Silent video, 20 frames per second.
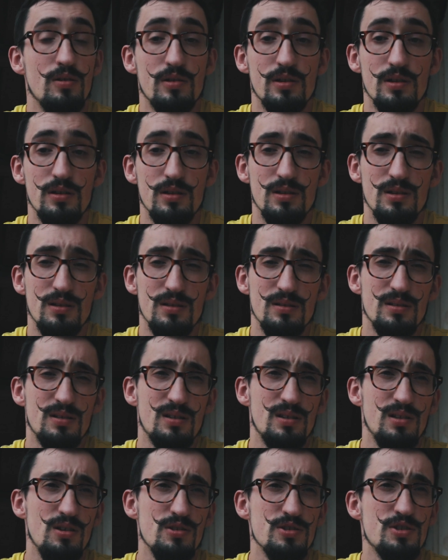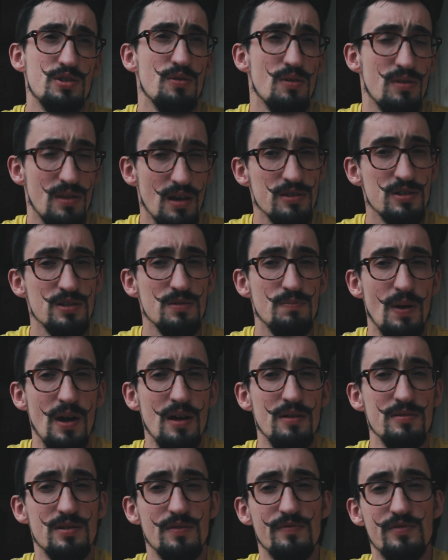total close to 1,000
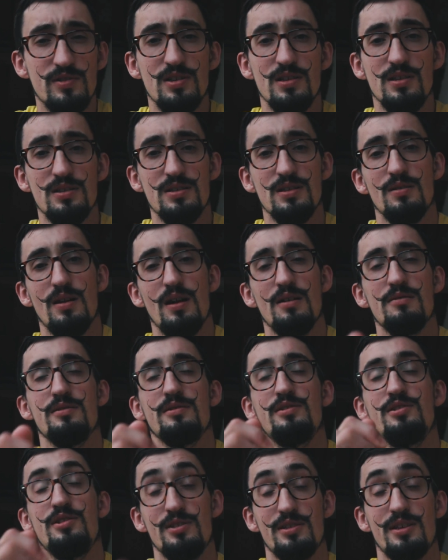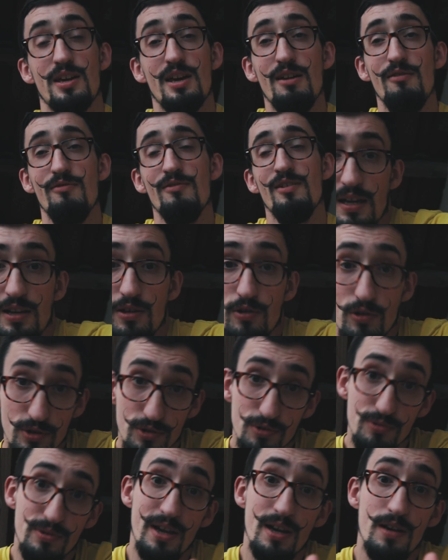pounds of cheese in our cheese cave. And in order
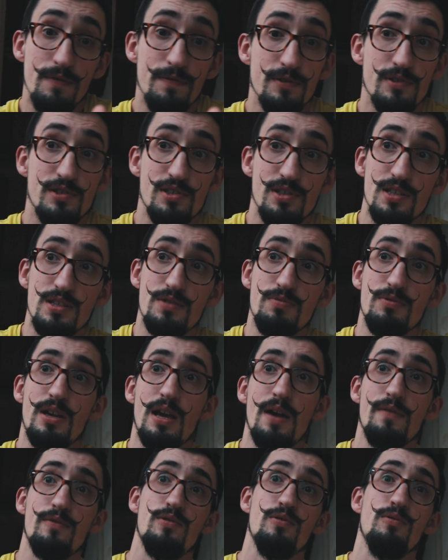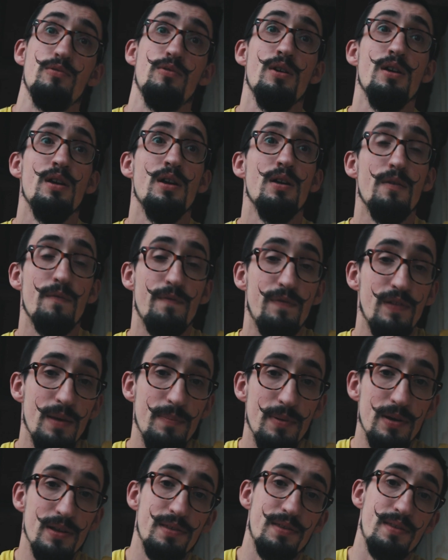to care for cheese, we have to
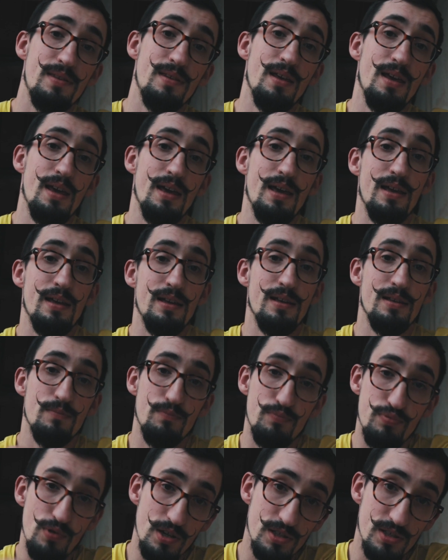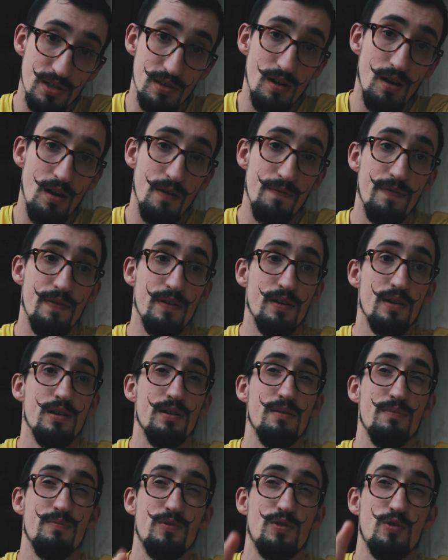flip it and brush it off
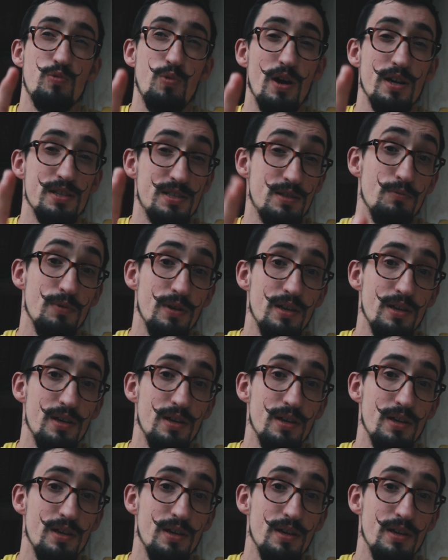twice a